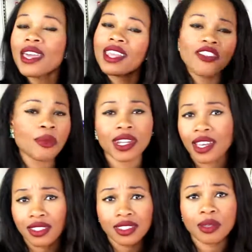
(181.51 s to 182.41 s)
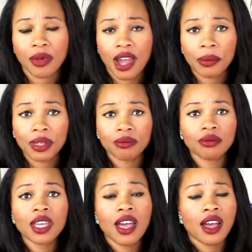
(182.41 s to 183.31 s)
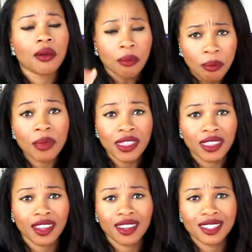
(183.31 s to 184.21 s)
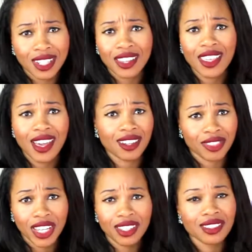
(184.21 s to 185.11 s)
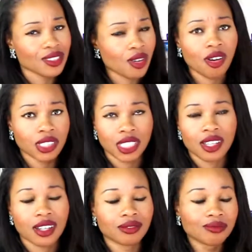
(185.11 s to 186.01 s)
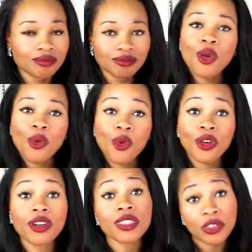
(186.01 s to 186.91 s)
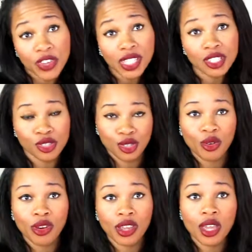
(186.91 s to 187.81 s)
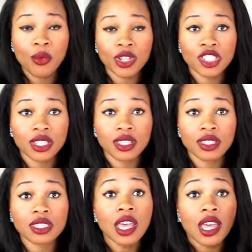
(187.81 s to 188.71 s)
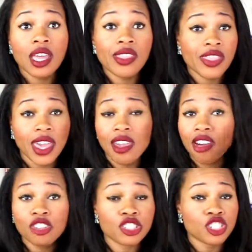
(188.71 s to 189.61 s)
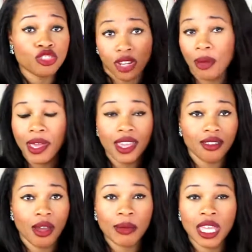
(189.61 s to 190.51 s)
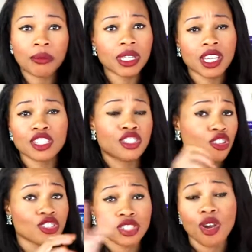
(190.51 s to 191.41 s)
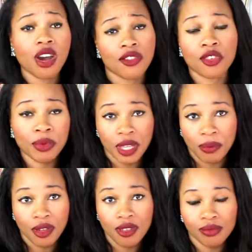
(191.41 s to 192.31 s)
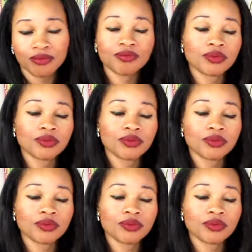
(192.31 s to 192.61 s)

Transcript: and everybody else is the problem. Been there, done that, right? All day long. Or the villain story, which is they are just straight up hating on me because they're just awful people.